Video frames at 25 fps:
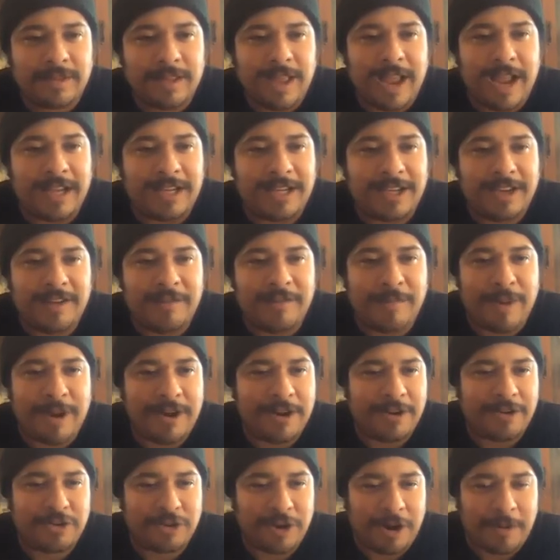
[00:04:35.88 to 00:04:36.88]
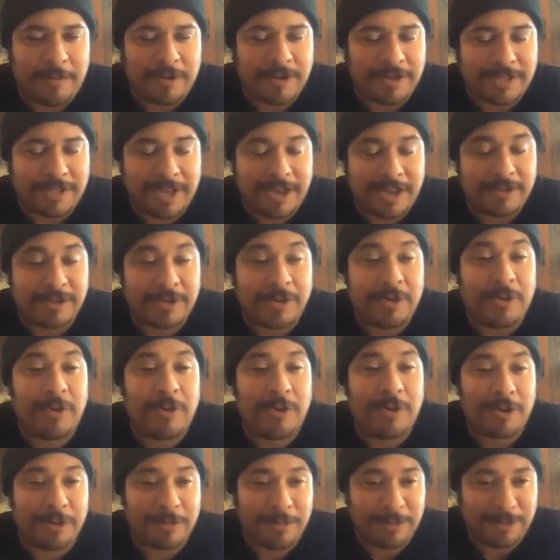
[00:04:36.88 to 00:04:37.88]
The idea of being a drummer sounds
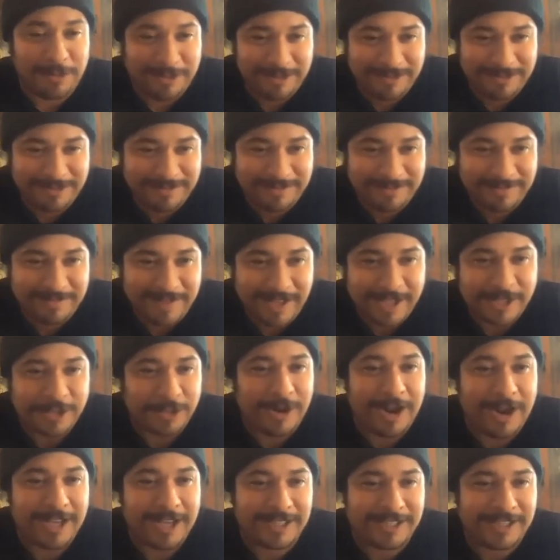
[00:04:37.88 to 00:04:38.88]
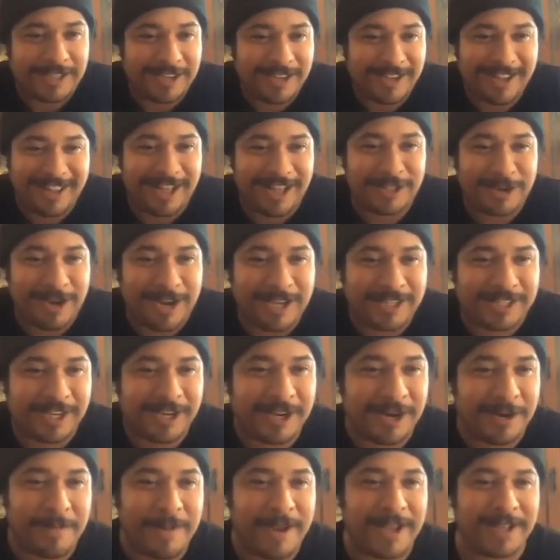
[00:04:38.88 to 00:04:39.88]
horrible. That's why I
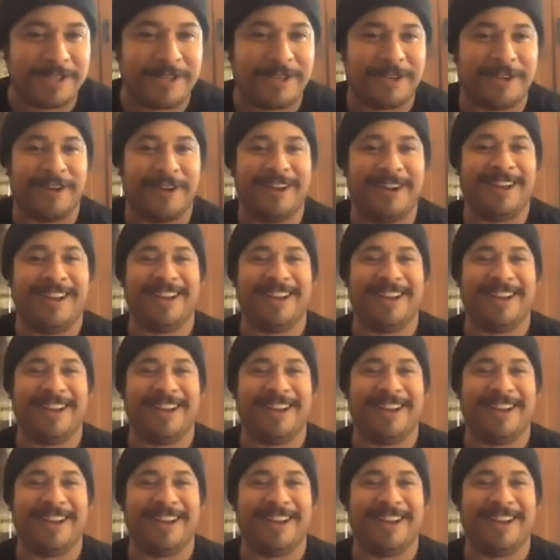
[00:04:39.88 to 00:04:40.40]
sing in a band too.